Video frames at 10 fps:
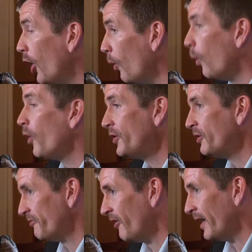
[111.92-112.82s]
what
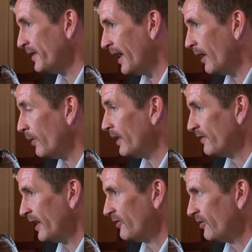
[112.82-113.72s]
you find out,
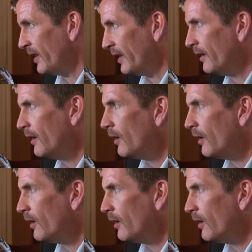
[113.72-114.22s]
it's actually